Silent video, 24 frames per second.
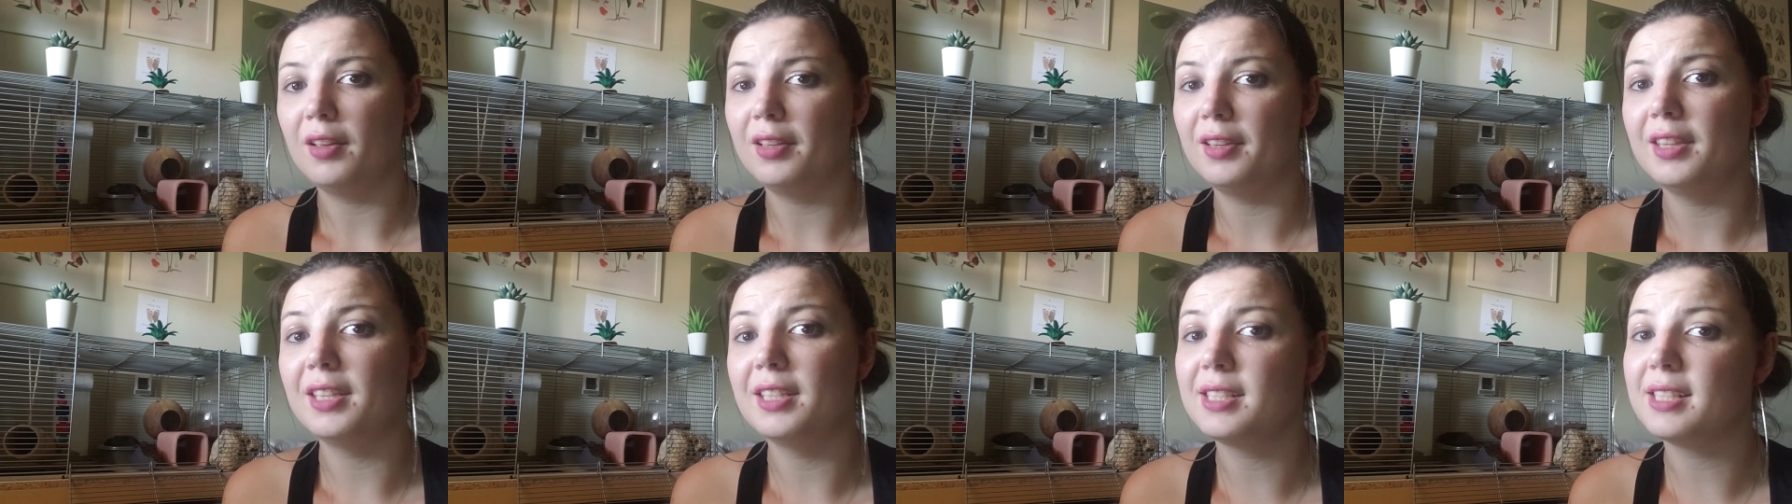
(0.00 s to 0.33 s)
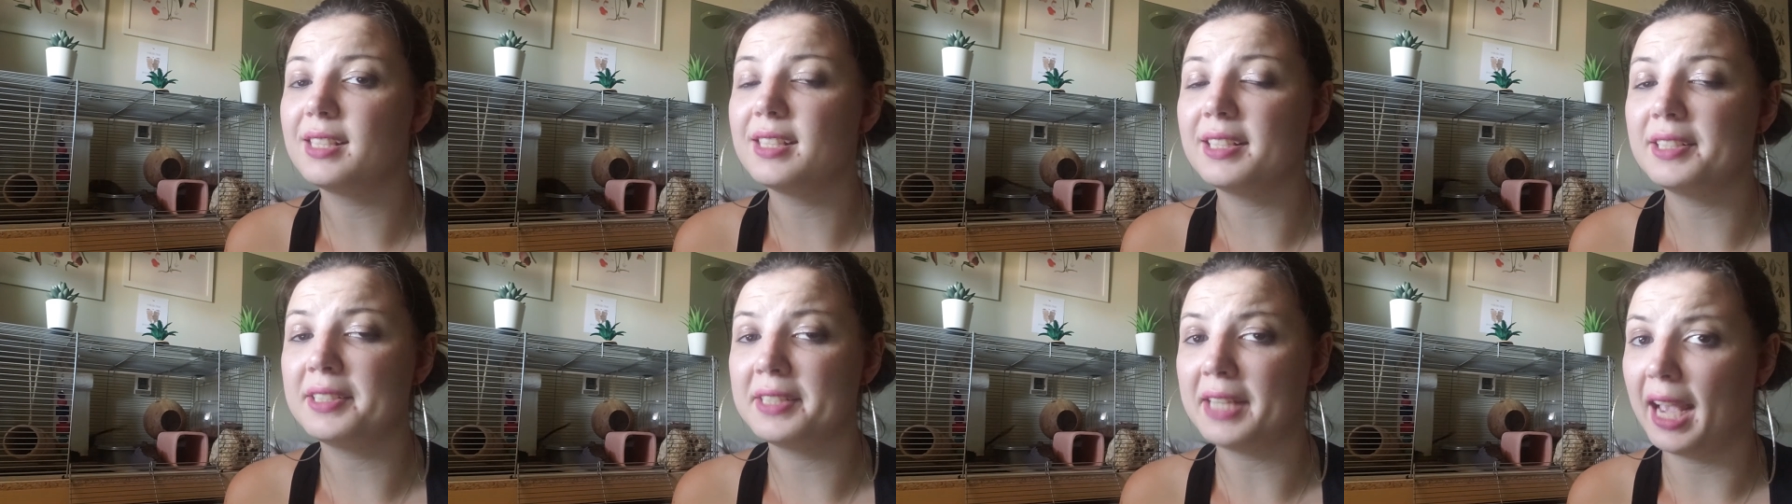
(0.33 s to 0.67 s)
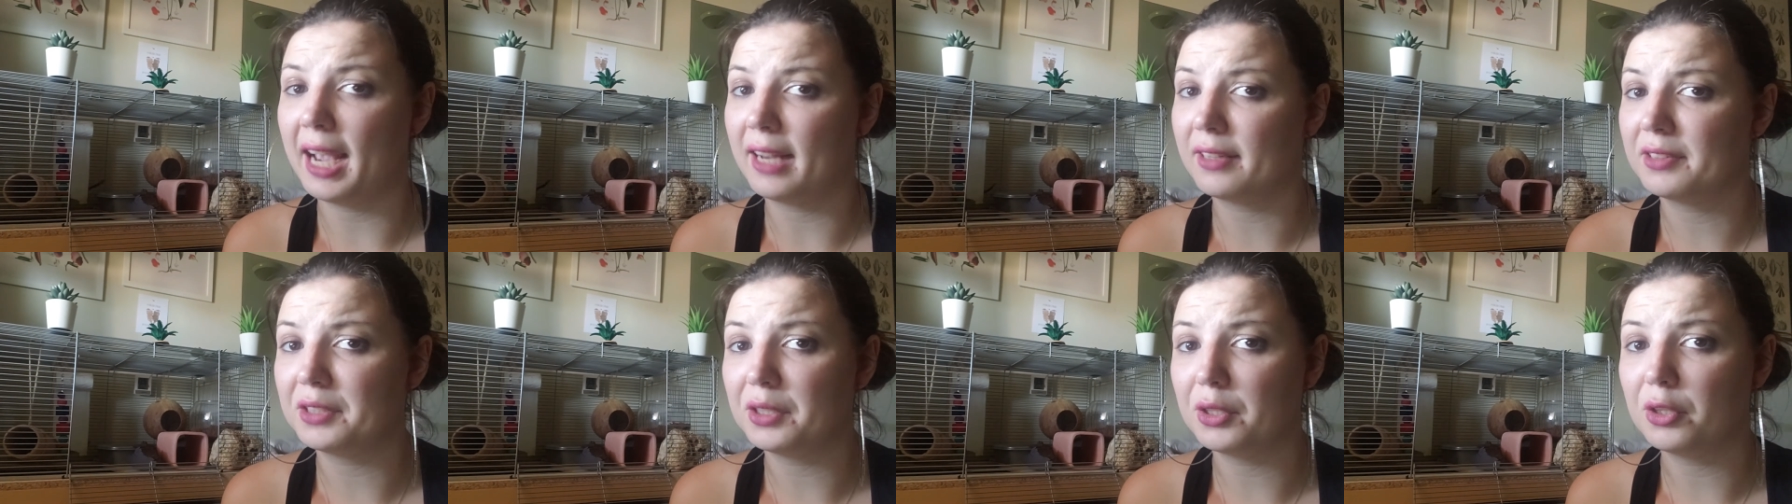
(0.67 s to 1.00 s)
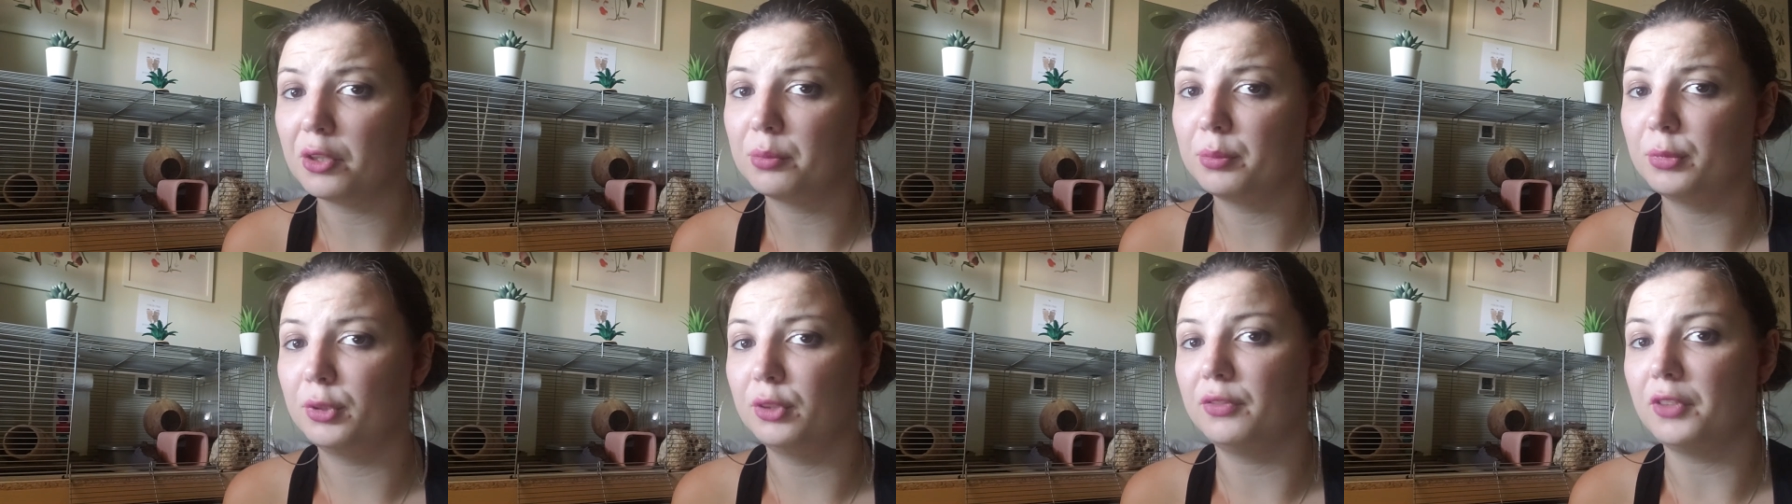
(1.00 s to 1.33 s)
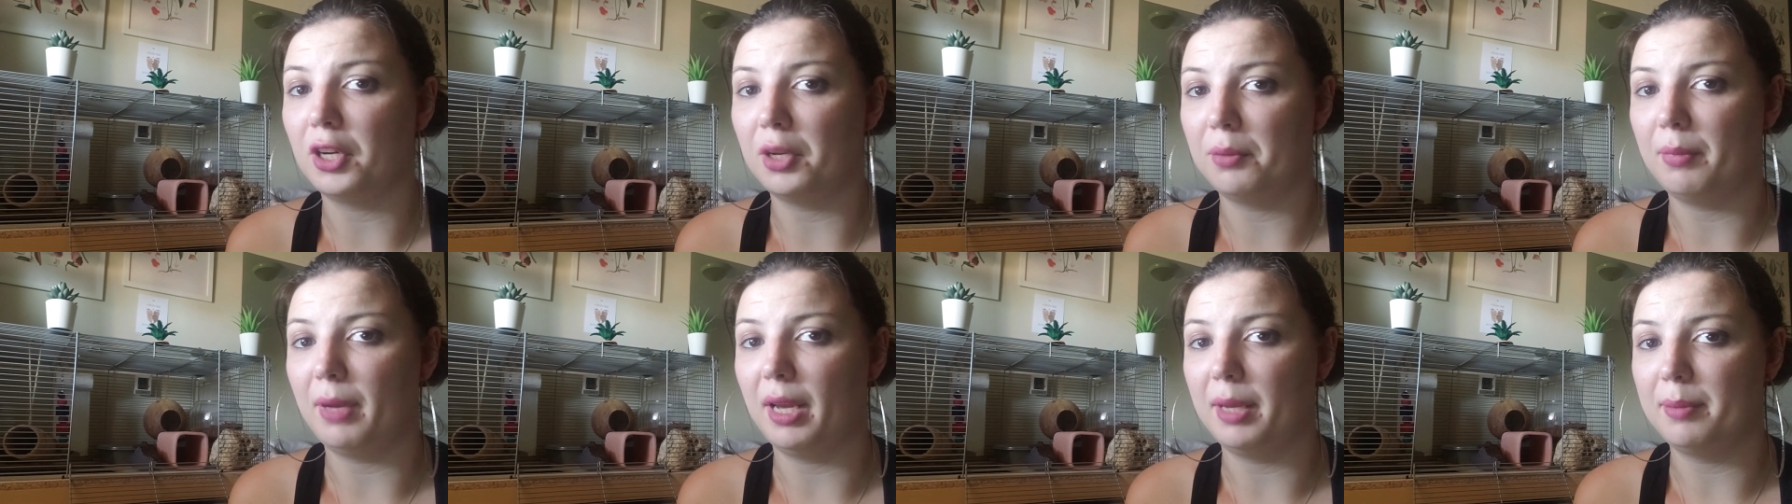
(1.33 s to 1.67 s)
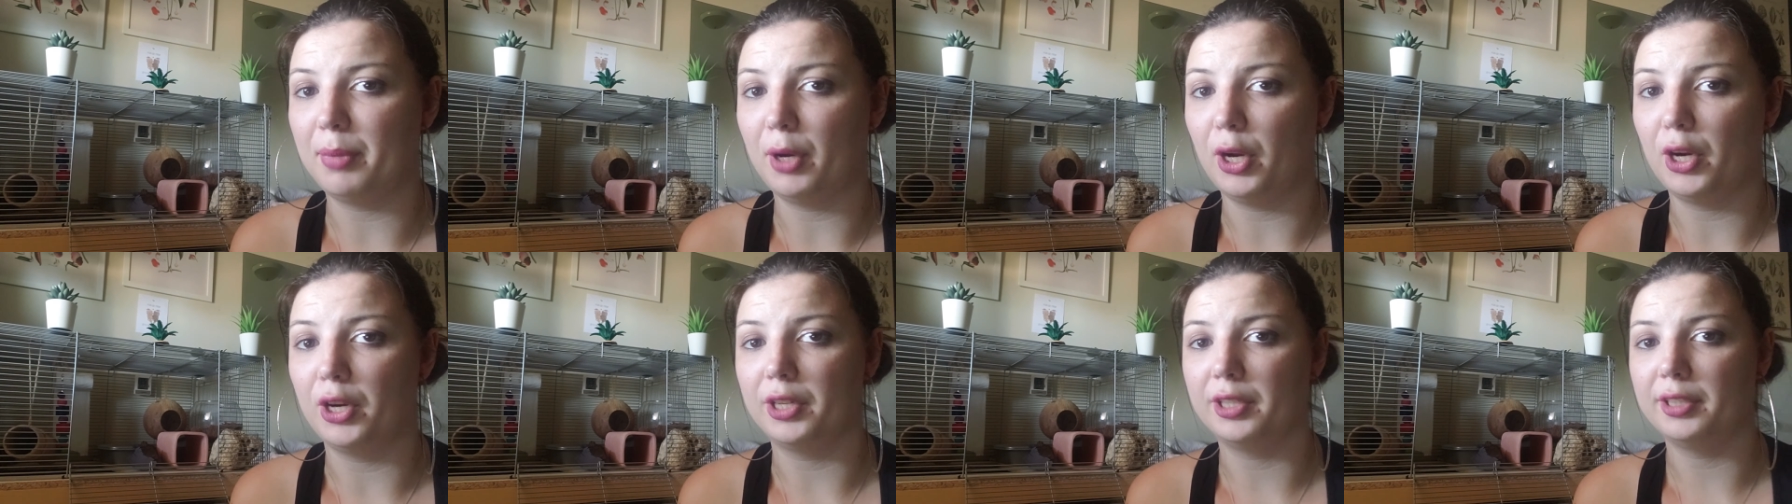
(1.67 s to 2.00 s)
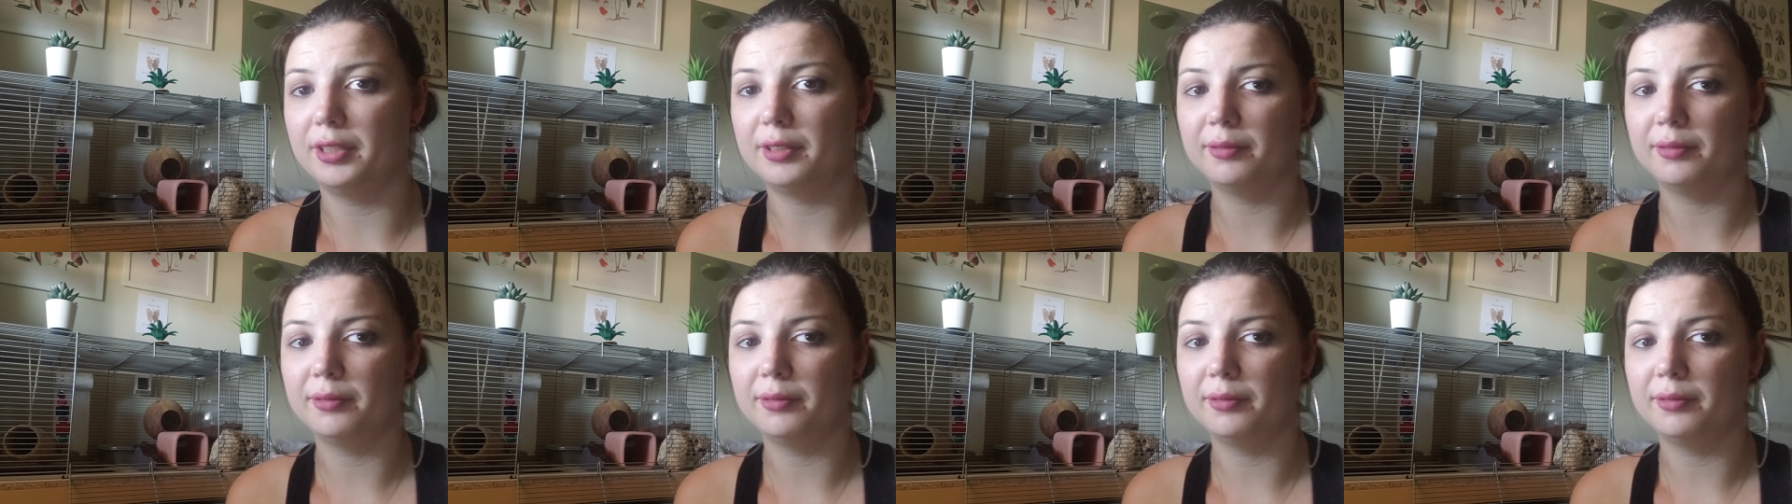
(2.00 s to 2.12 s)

This is a tactical move on my part.